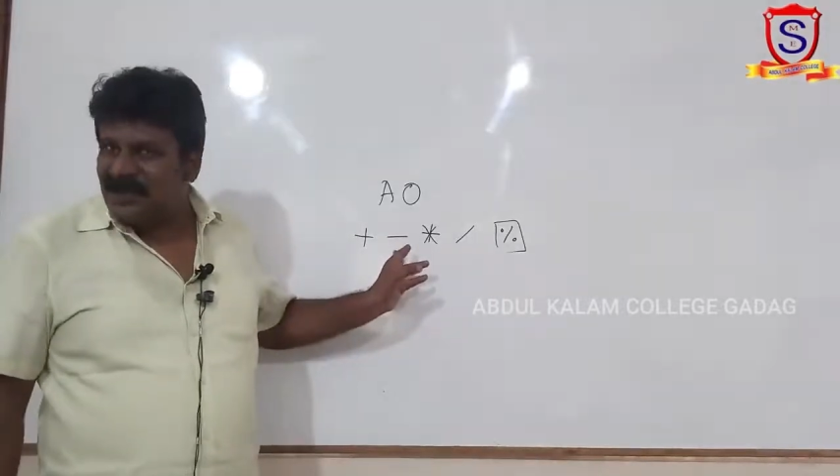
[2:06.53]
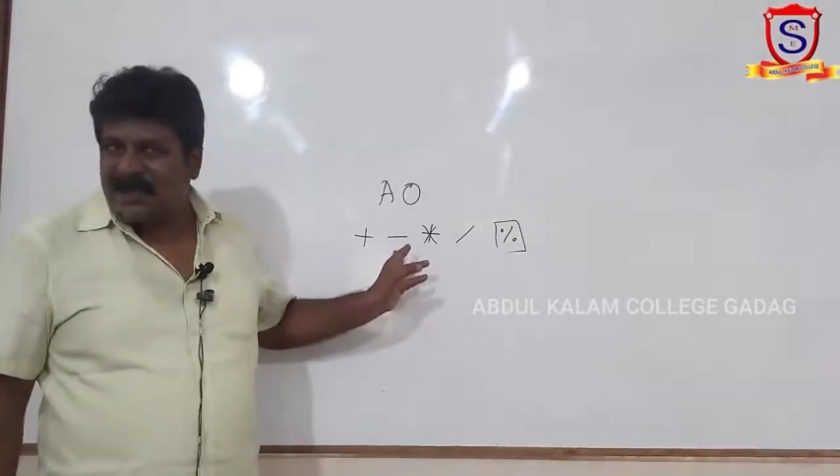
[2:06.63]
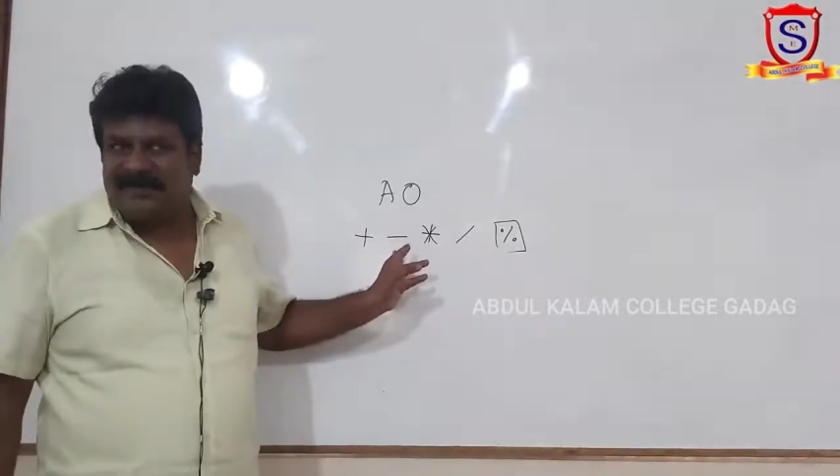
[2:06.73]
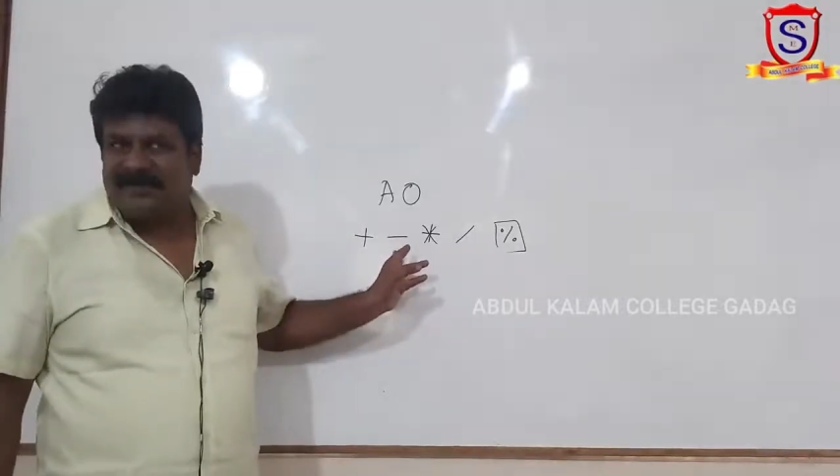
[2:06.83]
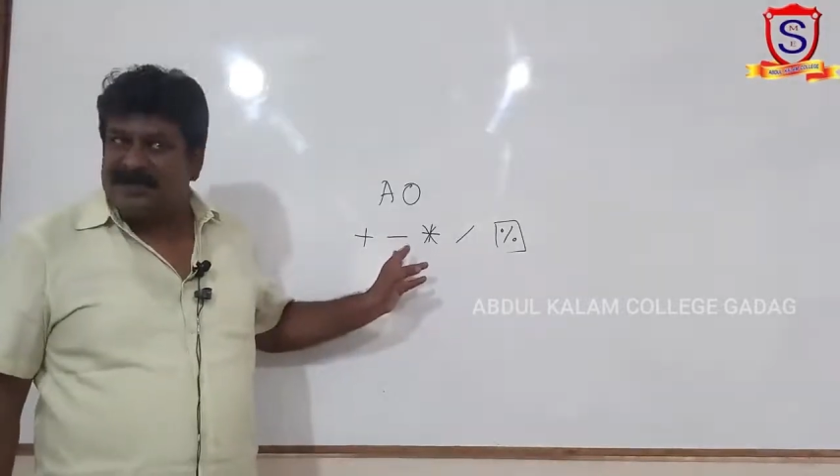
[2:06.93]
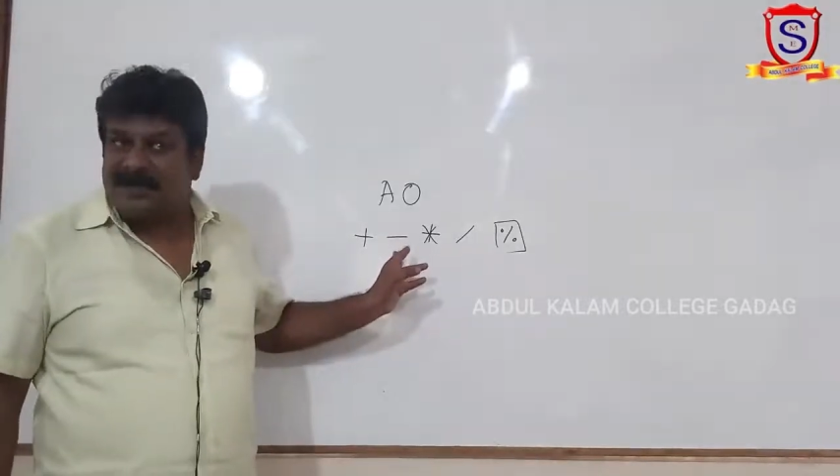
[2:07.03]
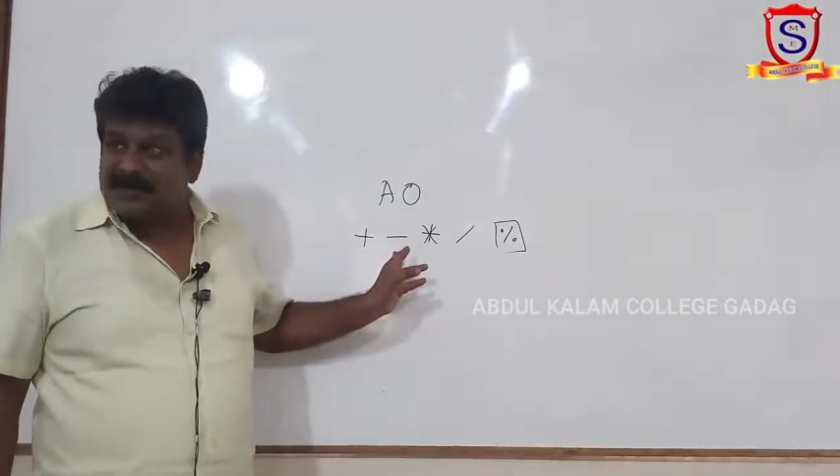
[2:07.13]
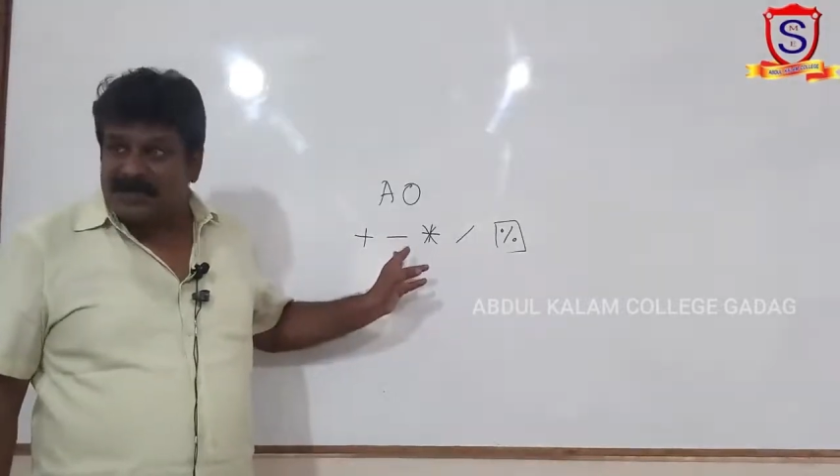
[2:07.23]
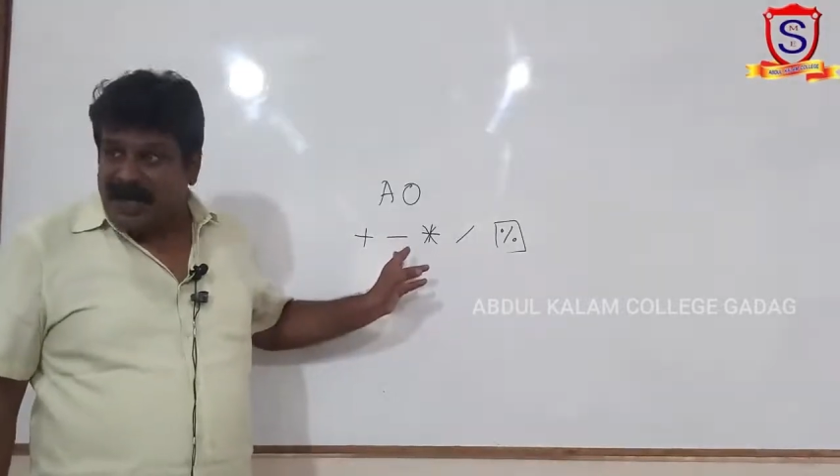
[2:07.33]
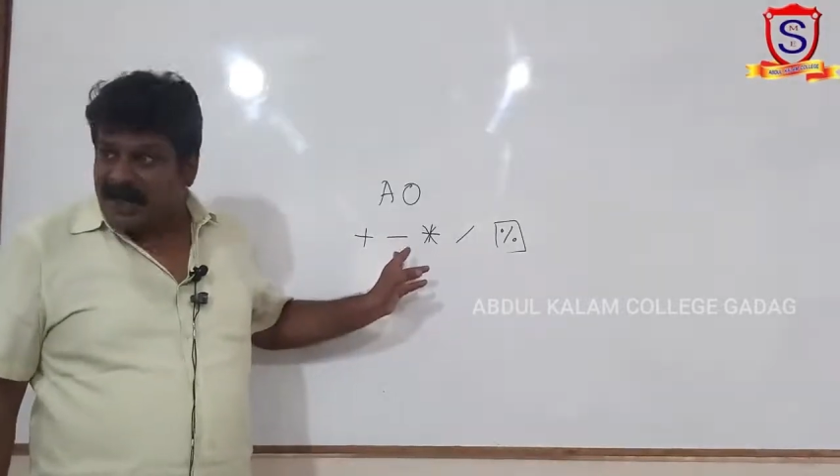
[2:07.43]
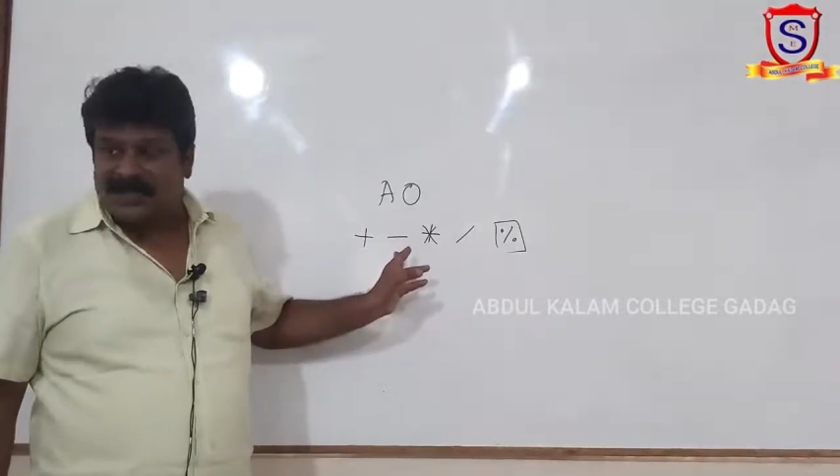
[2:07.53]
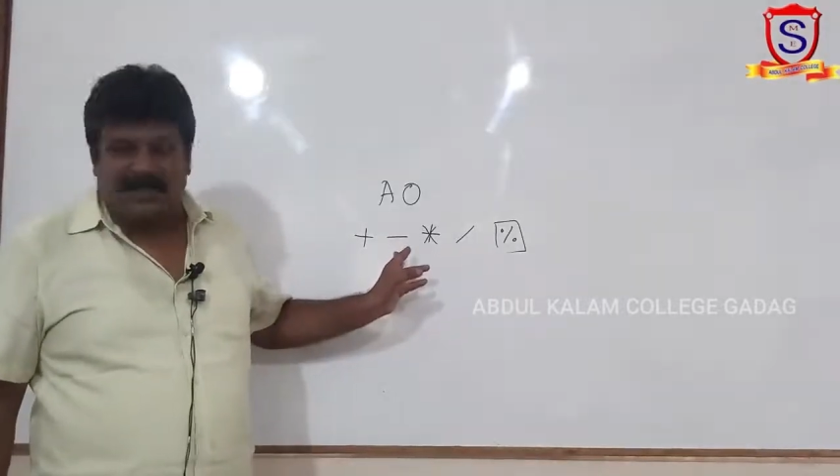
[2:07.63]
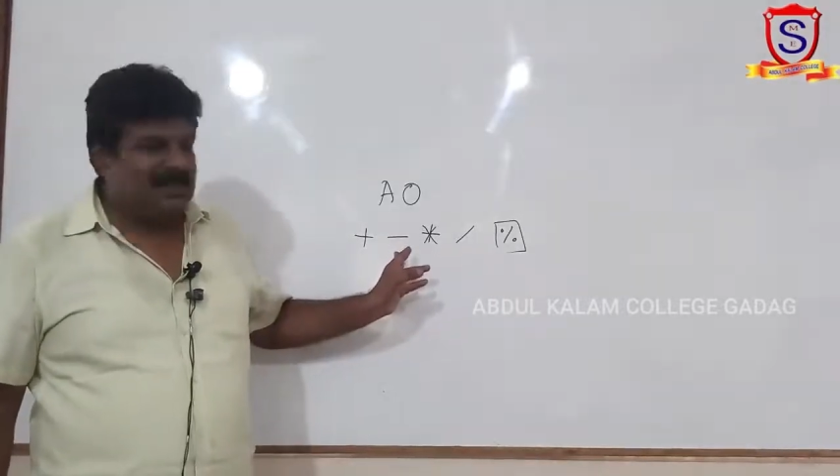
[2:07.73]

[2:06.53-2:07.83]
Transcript: it will subtract.